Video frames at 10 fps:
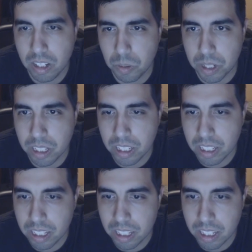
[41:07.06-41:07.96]
Killua.
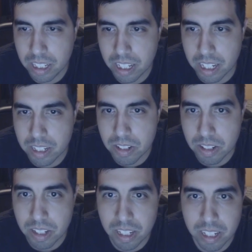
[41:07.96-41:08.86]

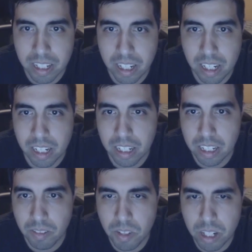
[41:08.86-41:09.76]
Yes.
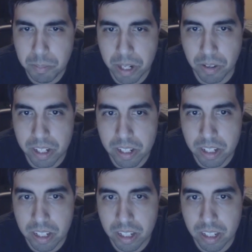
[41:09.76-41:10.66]
Have you got parents?